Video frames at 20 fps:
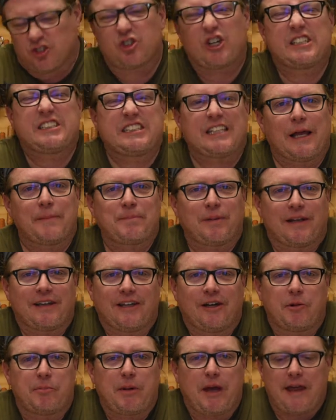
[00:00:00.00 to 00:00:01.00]
dressed it up a
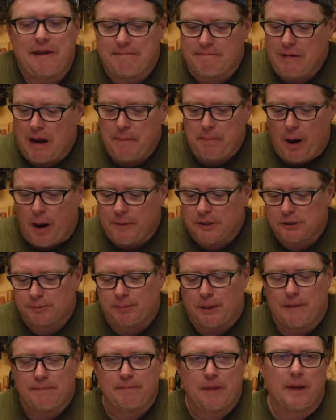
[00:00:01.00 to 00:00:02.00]
little bit, and I probably
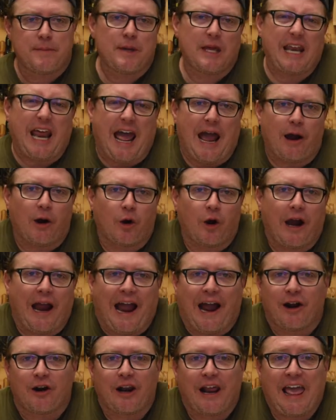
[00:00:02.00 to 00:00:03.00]
spent maybe an hour,
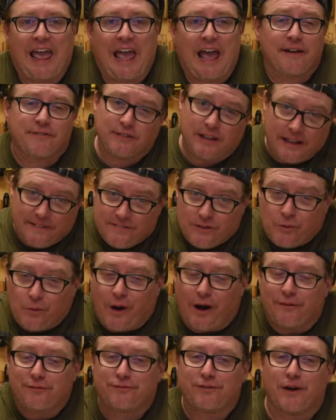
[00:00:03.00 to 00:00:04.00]
hour and a half, even
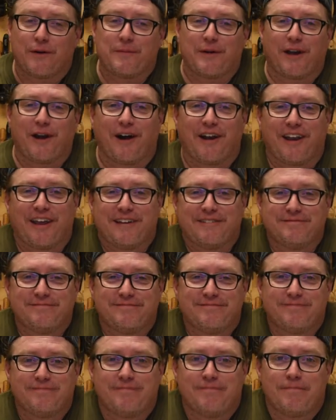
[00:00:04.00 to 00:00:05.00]
while filming on it.
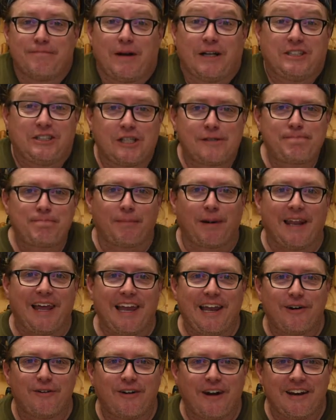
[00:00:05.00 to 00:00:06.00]
But just
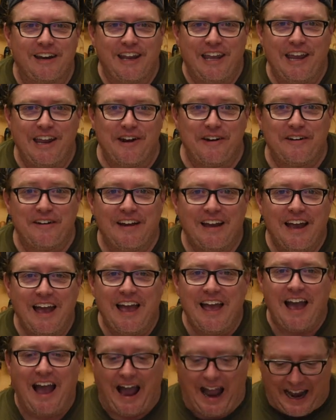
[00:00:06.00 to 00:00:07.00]
playing around here,
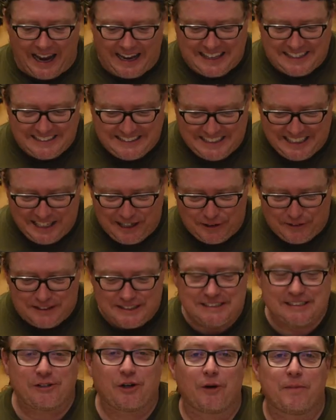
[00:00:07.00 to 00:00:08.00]
I can tell
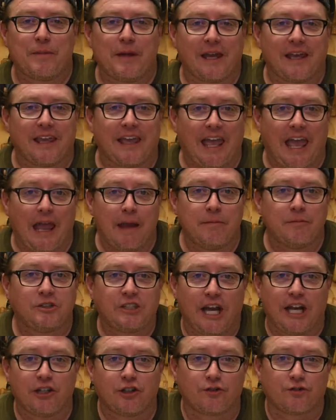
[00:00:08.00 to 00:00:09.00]
this is going to be a game
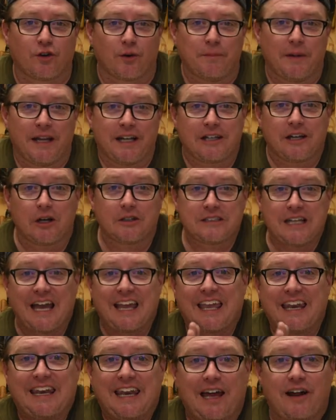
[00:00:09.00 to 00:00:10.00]
changer for me, because I
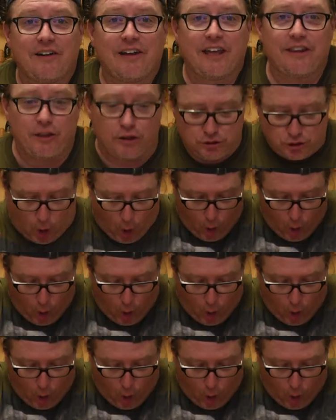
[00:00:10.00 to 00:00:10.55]
can now get those